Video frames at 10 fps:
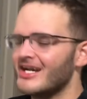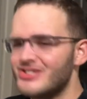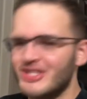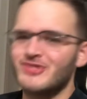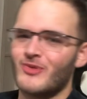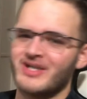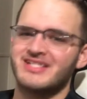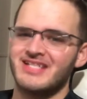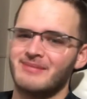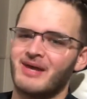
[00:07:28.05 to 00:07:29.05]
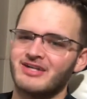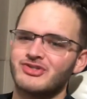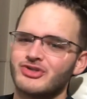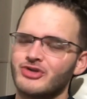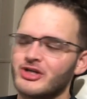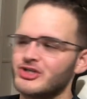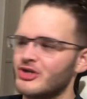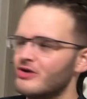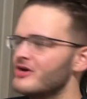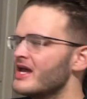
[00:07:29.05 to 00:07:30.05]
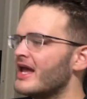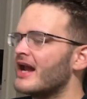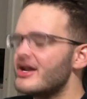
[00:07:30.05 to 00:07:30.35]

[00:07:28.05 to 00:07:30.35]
I just want to see a monster truck show, and